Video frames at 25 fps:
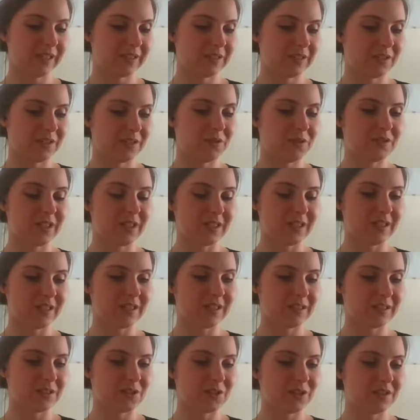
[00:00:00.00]
new
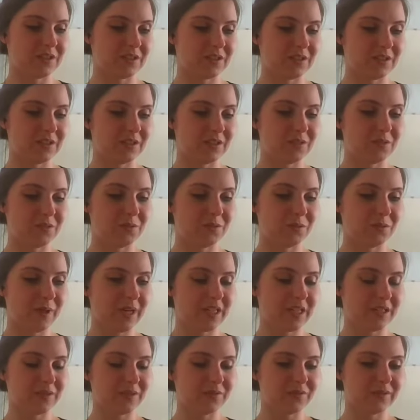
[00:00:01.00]
technologies and new ways
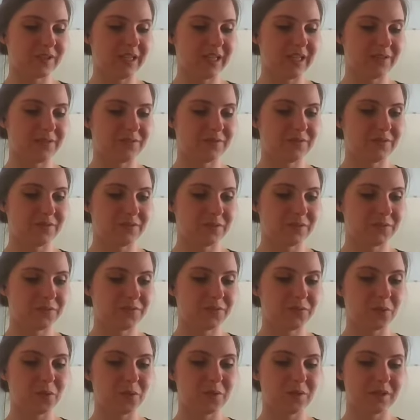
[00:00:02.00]
of life
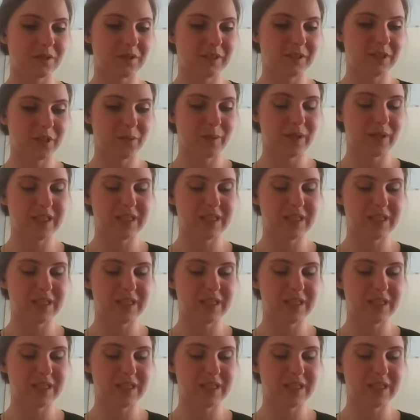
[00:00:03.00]
for space